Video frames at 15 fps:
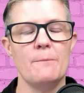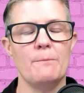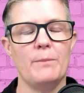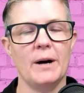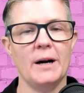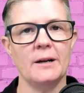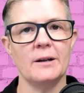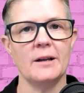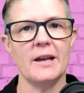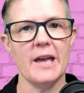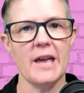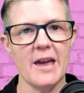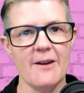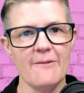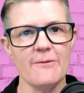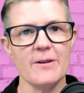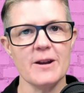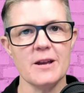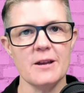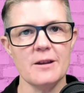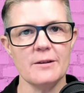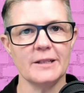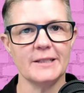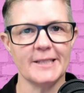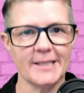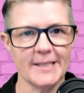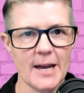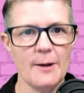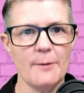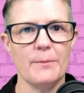but every
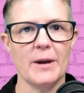step